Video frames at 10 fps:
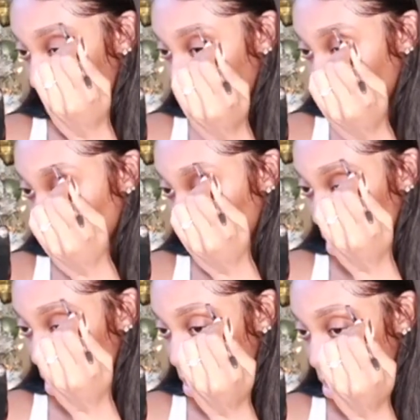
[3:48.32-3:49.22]

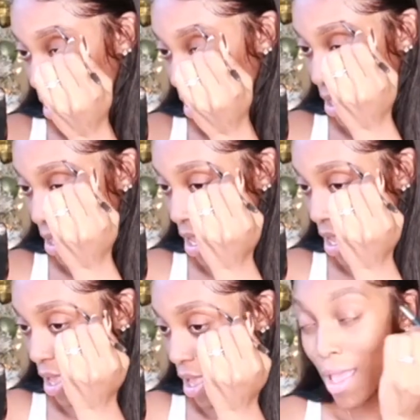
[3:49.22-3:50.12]
but
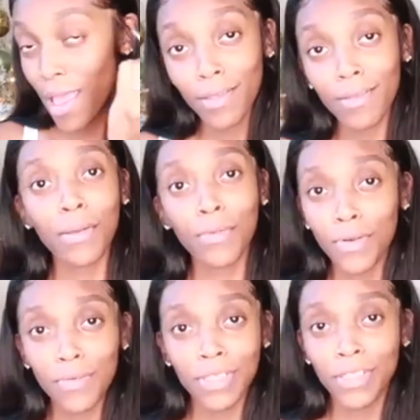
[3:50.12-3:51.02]
the neighborhood
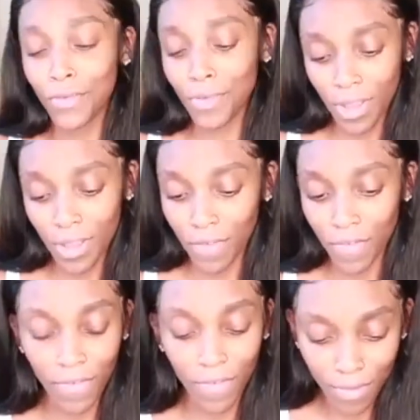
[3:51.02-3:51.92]
was a little
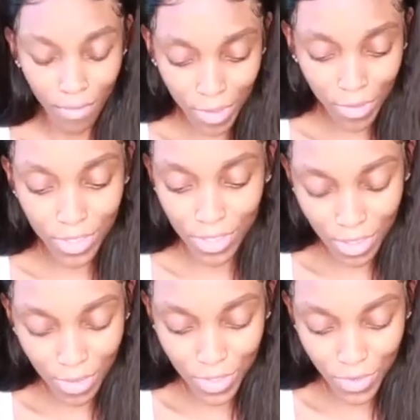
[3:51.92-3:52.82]
rough.
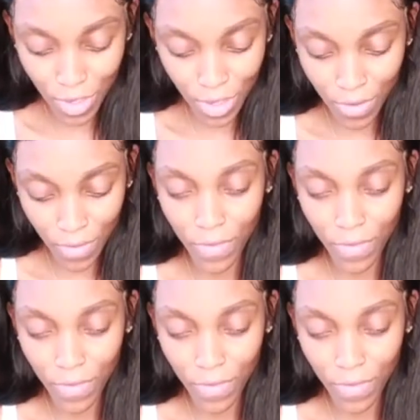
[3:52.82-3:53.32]
It was rough.